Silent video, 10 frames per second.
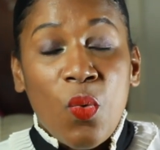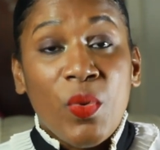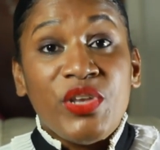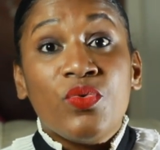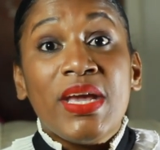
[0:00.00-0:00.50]

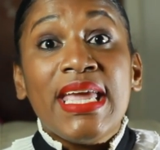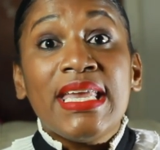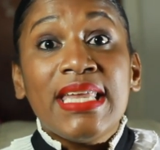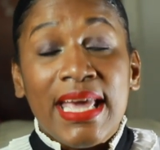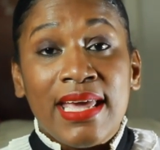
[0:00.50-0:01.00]
When you
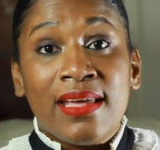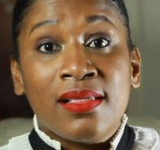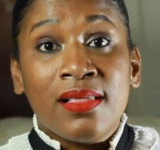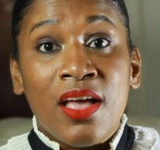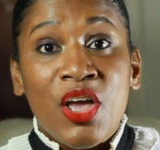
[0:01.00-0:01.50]

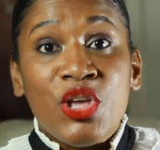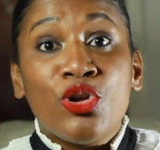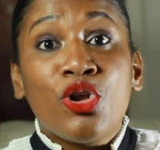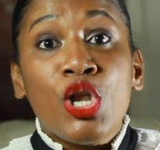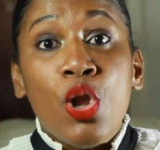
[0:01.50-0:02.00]
inhale,
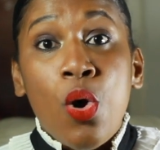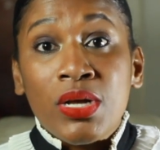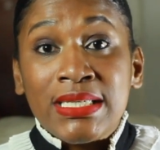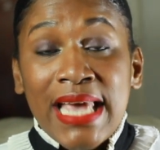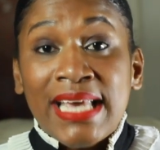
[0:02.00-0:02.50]
your
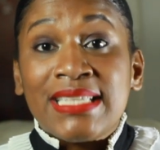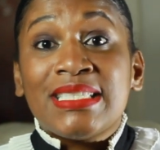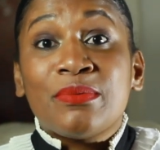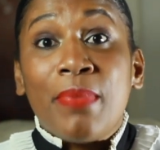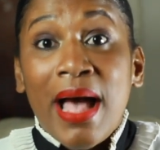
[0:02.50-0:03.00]
lungs
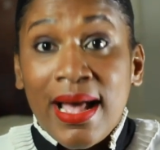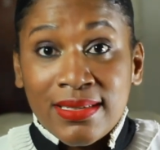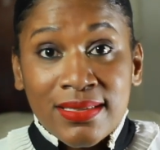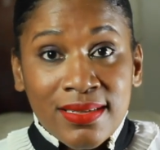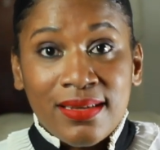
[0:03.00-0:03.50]

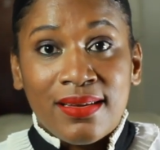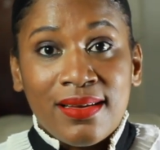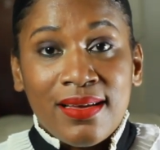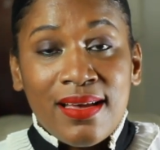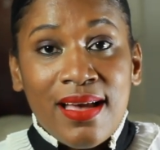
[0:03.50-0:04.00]
expand,
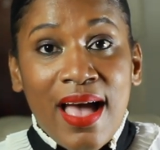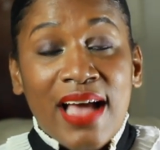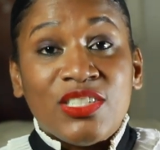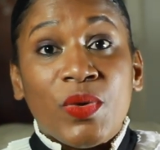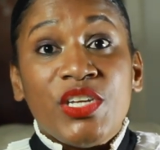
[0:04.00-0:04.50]

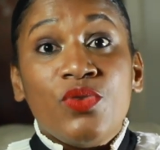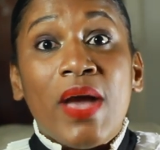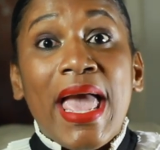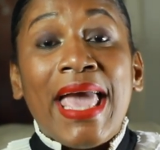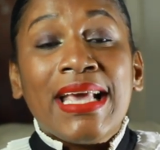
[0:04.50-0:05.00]
and when
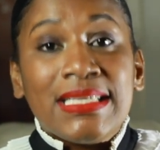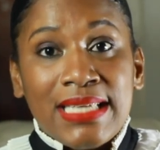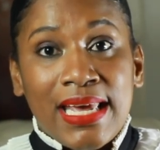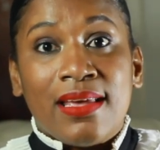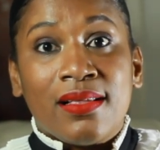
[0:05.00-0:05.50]
you
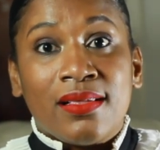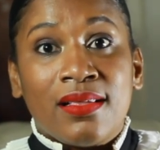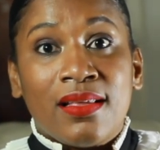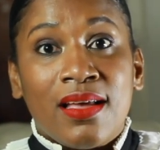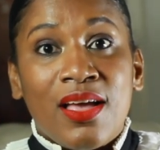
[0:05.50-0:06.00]
exhale,